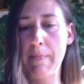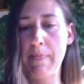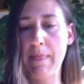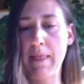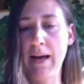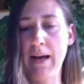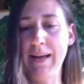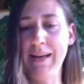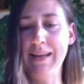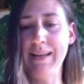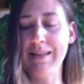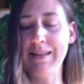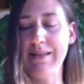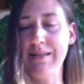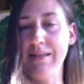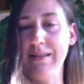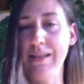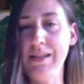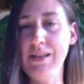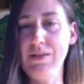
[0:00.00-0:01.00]
and I can
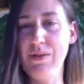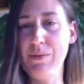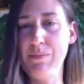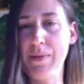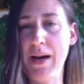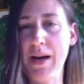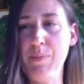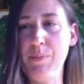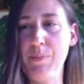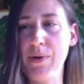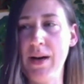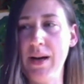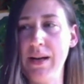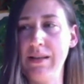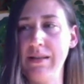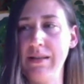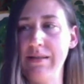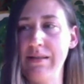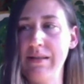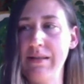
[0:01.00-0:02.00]
see it even in my
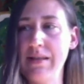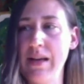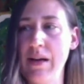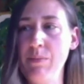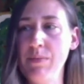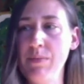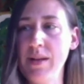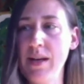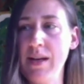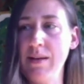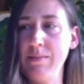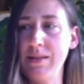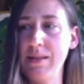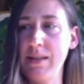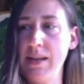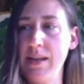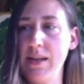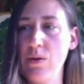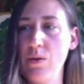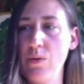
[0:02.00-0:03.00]
practice sometimes,
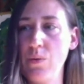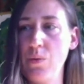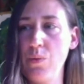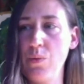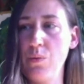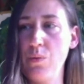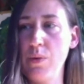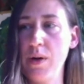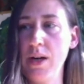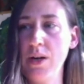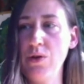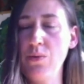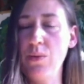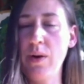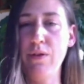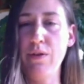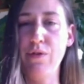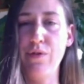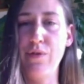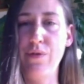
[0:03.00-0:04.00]
like, where do
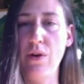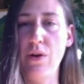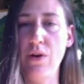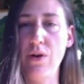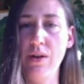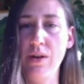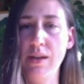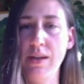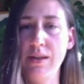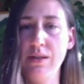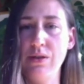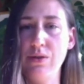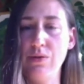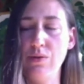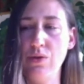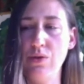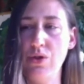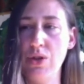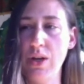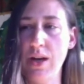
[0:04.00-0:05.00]
I fall
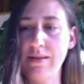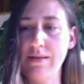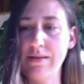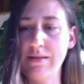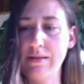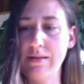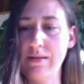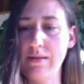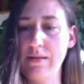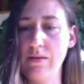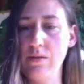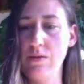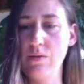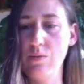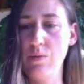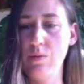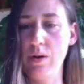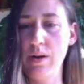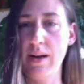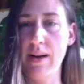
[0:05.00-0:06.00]
into just
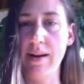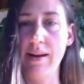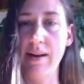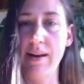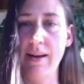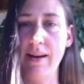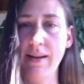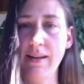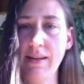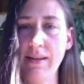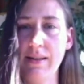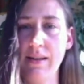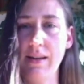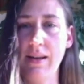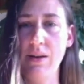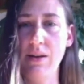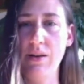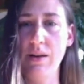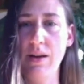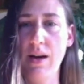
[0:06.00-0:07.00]
what I like,
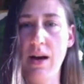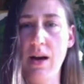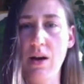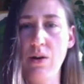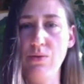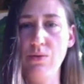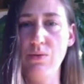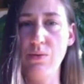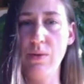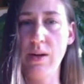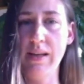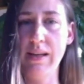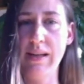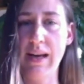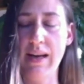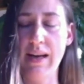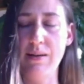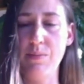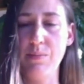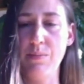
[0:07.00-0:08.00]
and how do I
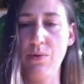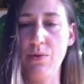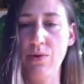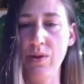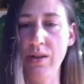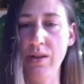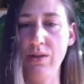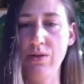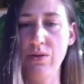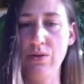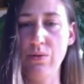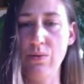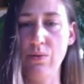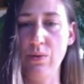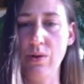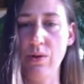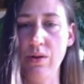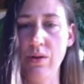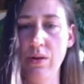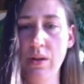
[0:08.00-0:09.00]
get more into
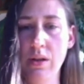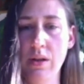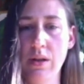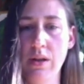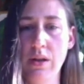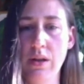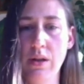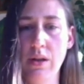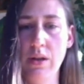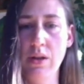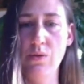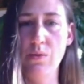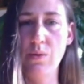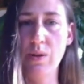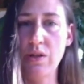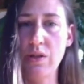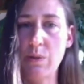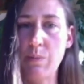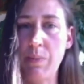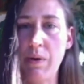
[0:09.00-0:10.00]
a
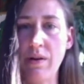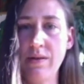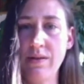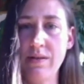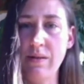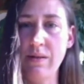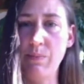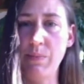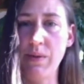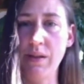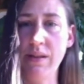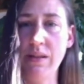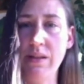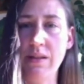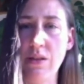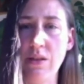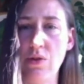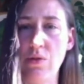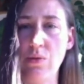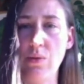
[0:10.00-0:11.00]

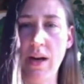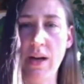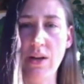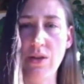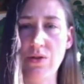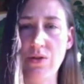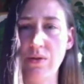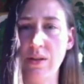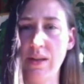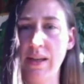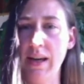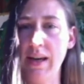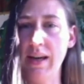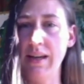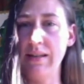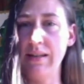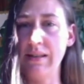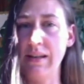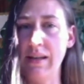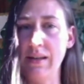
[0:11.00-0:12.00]
responsibility to
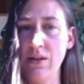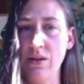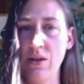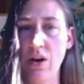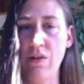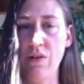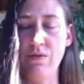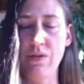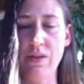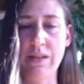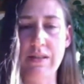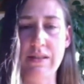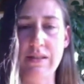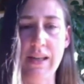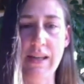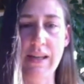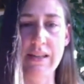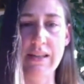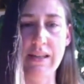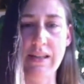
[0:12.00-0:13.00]
educate and
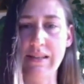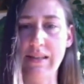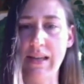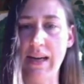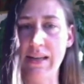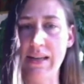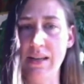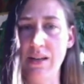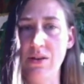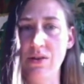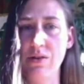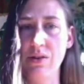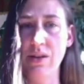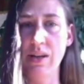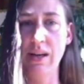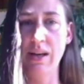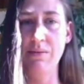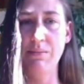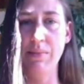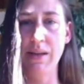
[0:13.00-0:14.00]
conversate and dialogue
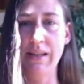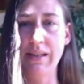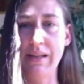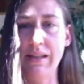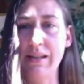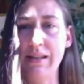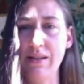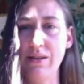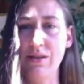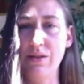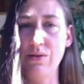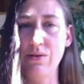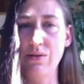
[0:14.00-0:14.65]
and make it into